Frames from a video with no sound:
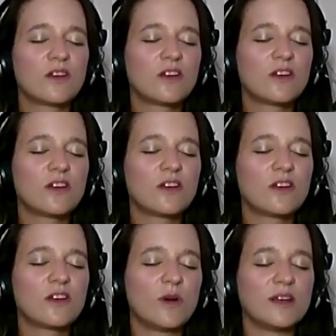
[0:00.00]

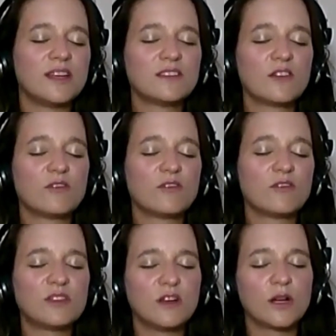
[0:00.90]
abundance of
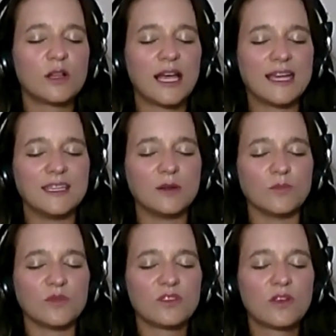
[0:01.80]
material
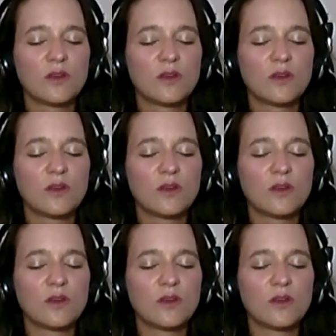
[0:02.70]
items.